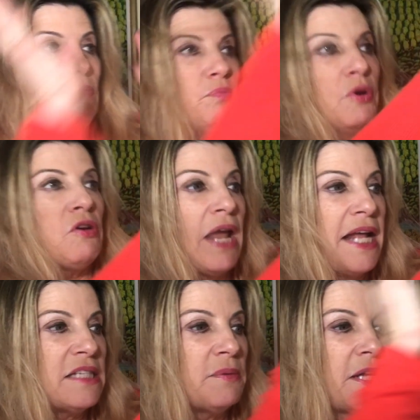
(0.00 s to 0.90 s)
put her
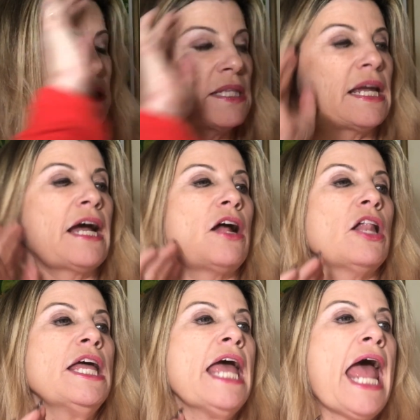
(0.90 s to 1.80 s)
hands up against the
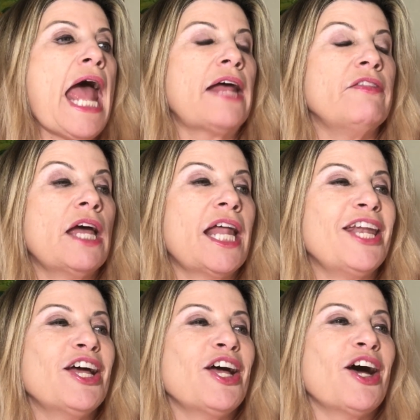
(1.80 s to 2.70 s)
gal. And
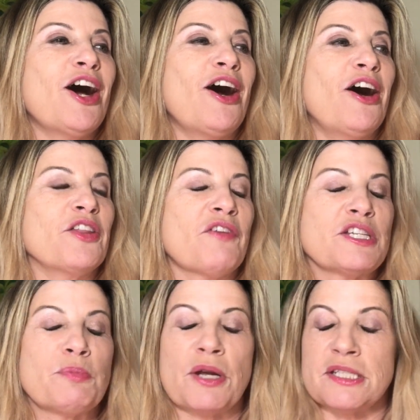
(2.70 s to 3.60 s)
then the
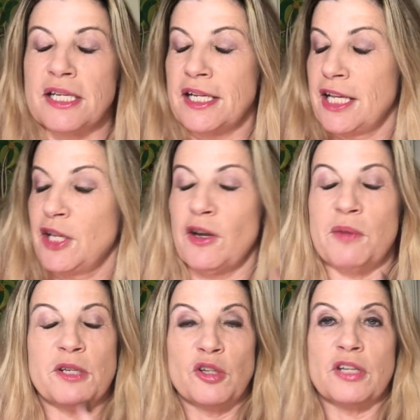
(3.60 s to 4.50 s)
vice president clearly
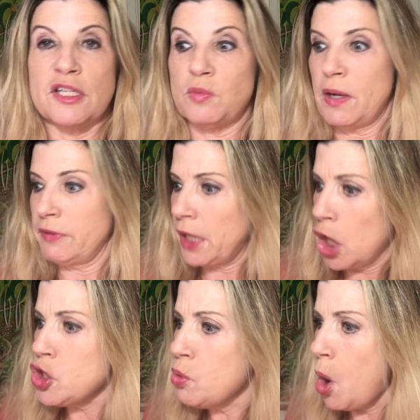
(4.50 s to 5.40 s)
looked at his wife like,
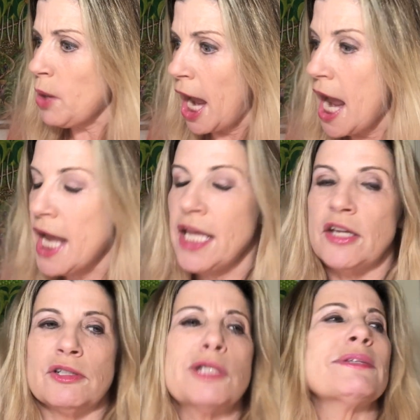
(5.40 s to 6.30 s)
are you okay?
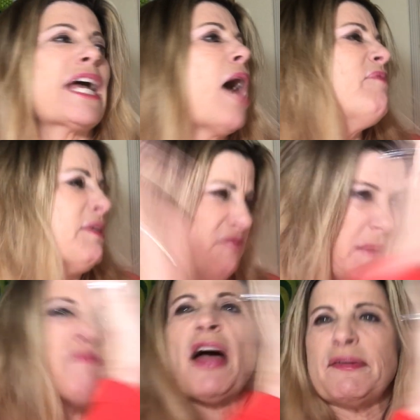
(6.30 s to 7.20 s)
She was like,
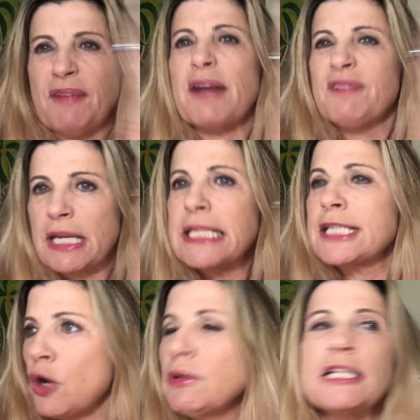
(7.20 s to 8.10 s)
fine. Let's
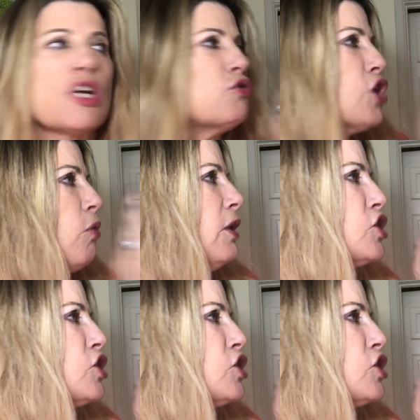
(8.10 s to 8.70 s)
go, Joe.